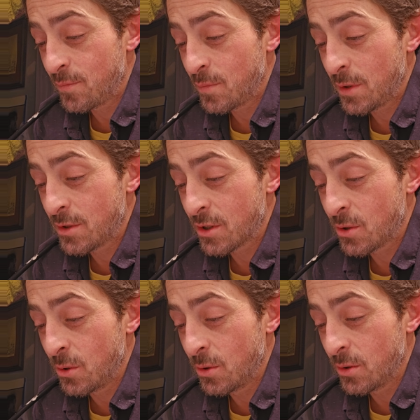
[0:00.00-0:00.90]
it'd be
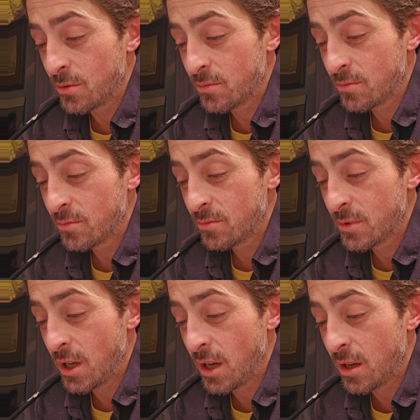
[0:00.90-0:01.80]
just cool.
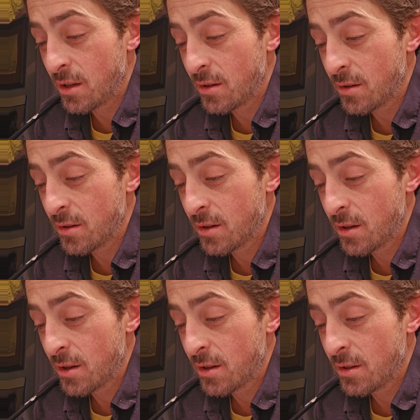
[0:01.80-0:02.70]
Yeah.
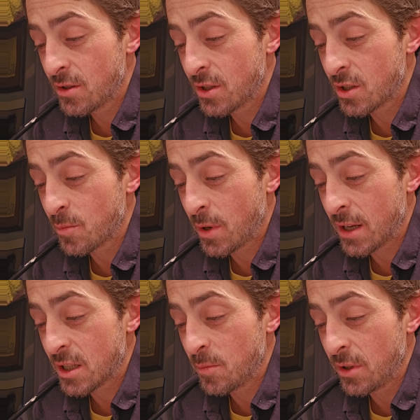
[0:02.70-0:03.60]
Such a
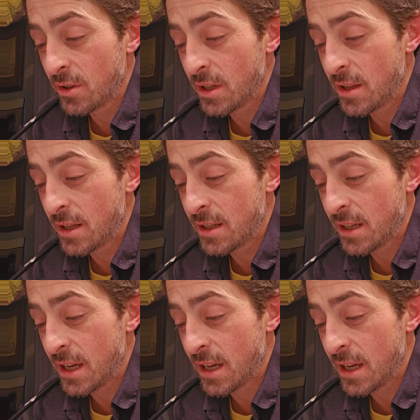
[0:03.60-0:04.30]
possibility then to